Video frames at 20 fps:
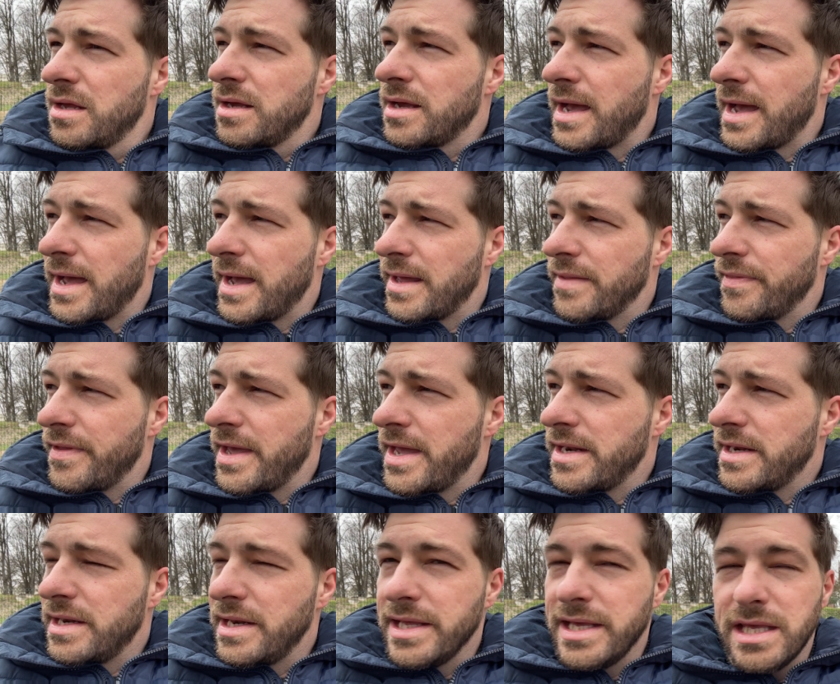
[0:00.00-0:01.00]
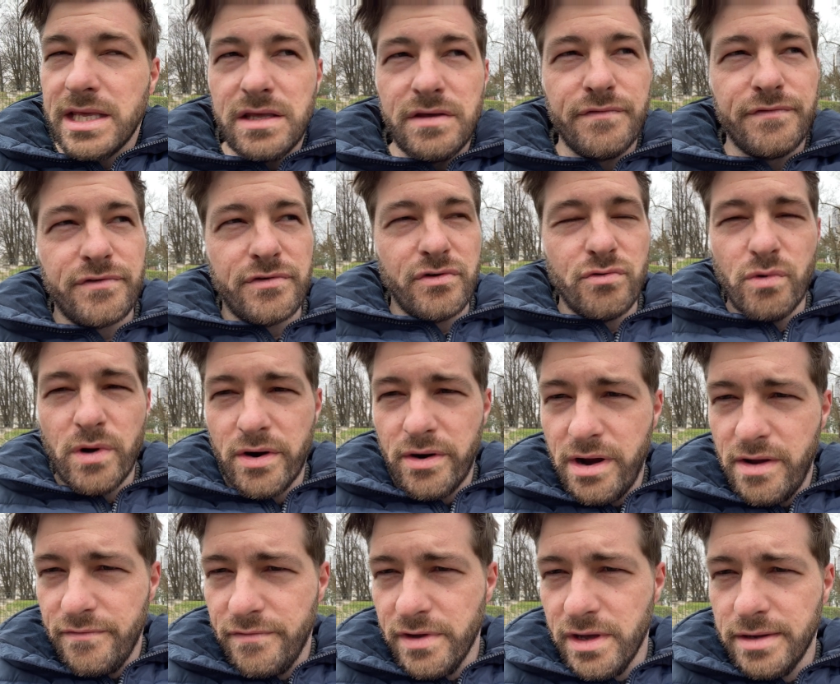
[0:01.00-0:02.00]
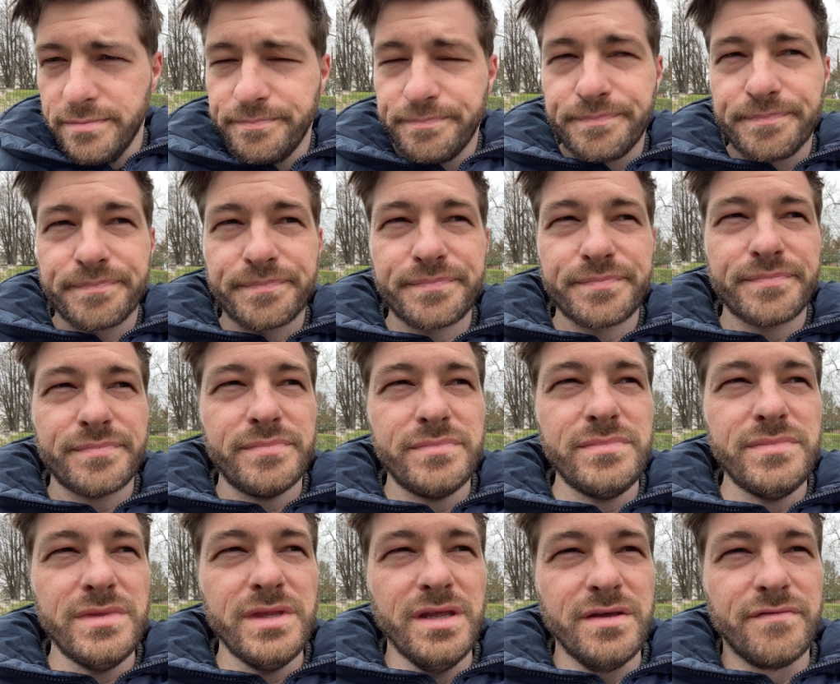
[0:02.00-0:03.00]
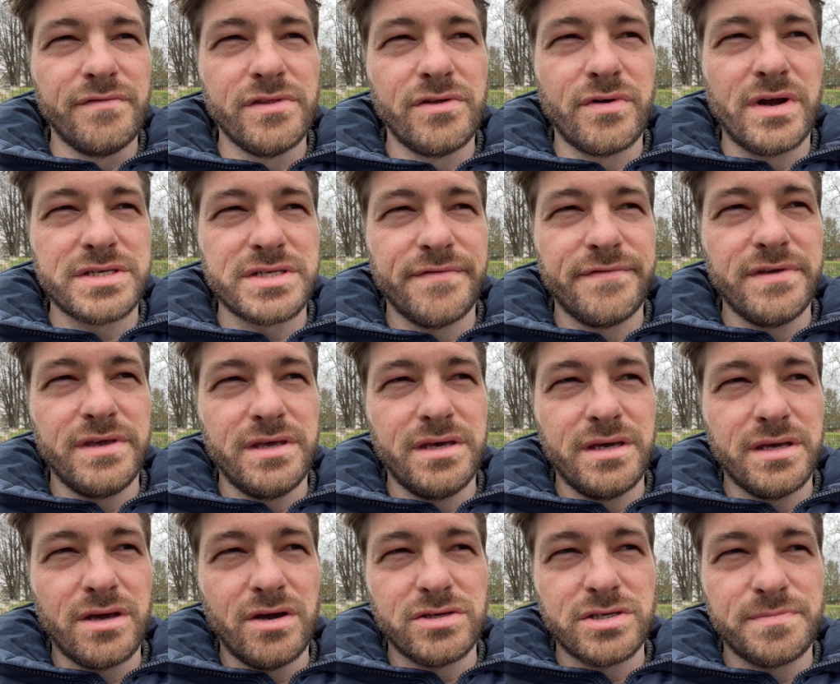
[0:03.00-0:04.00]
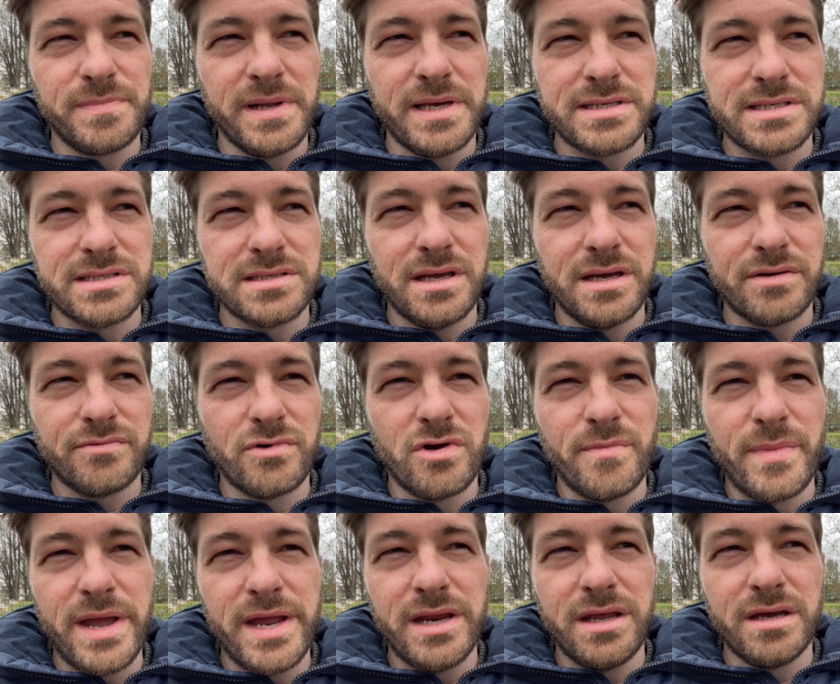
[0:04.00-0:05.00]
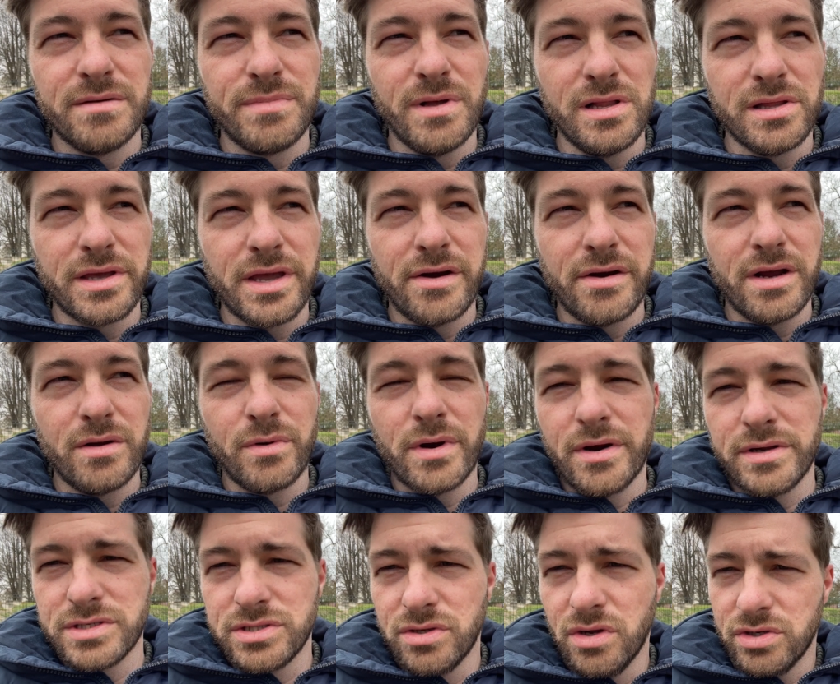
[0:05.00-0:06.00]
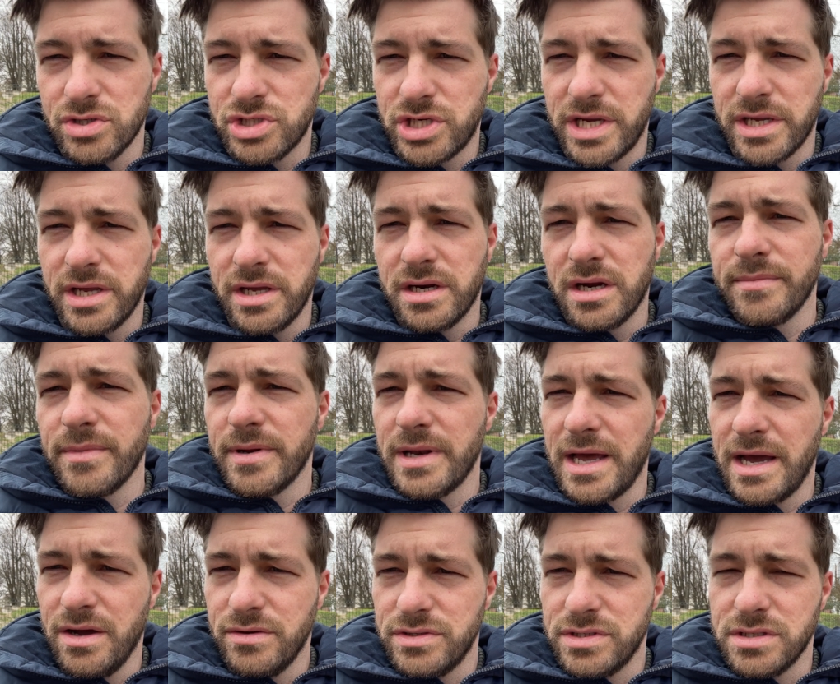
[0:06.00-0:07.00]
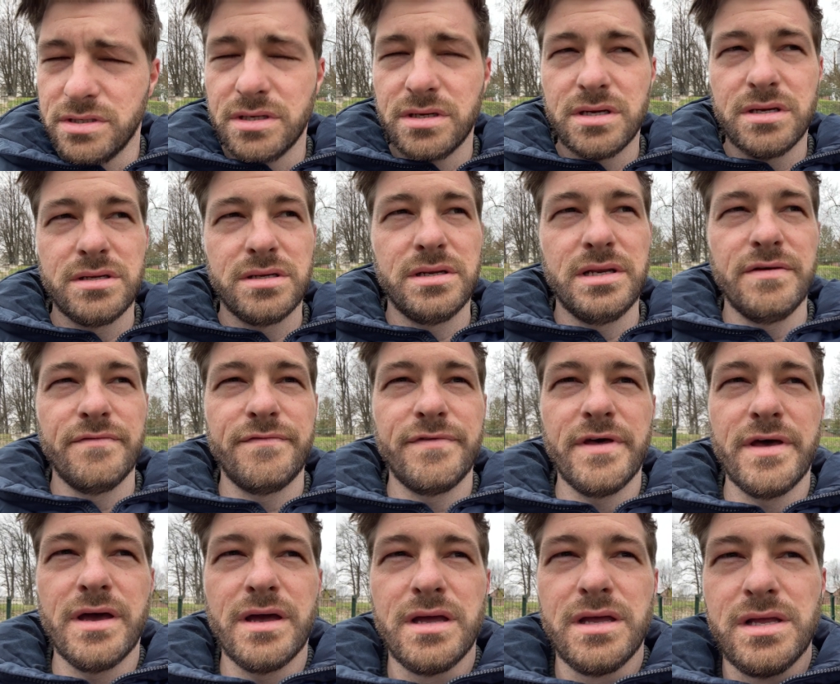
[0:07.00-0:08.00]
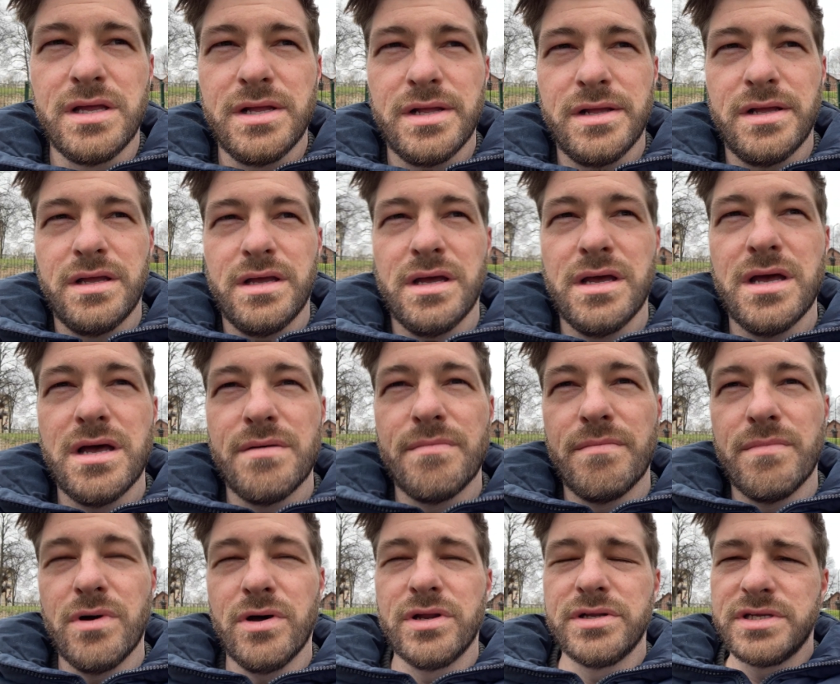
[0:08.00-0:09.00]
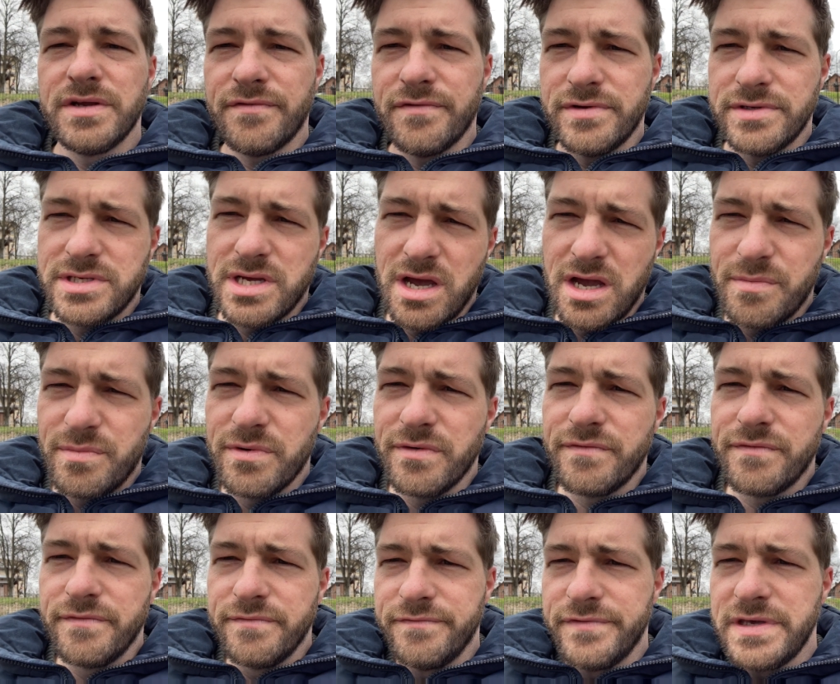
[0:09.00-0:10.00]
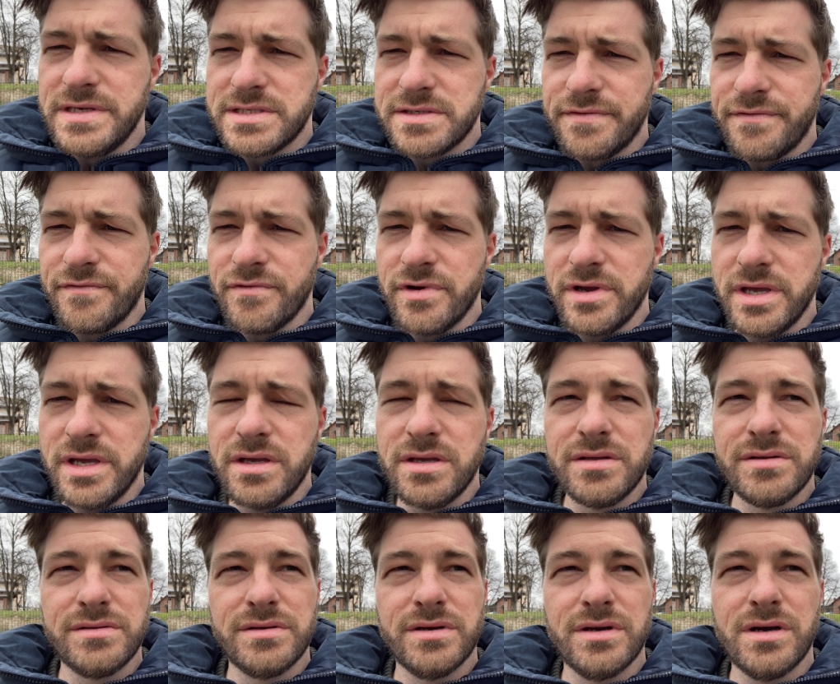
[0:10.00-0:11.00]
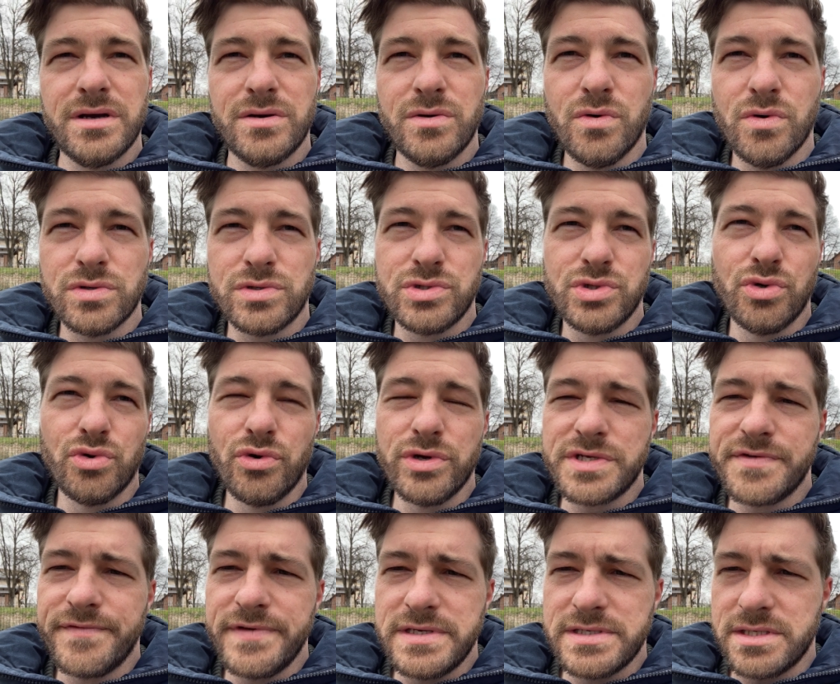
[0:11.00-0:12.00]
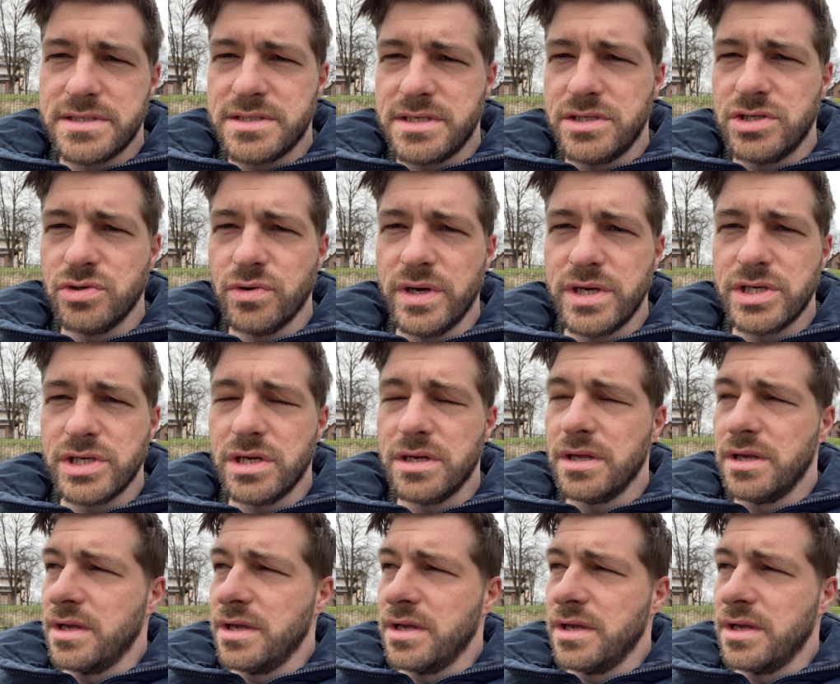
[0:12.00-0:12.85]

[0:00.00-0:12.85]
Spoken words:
and then leave to wherever for the rest of the year, go to places like Romania, Bulgaria, where it's not Schengen. I'm allowed to live there on a different type of visa-free or tourist visa situation,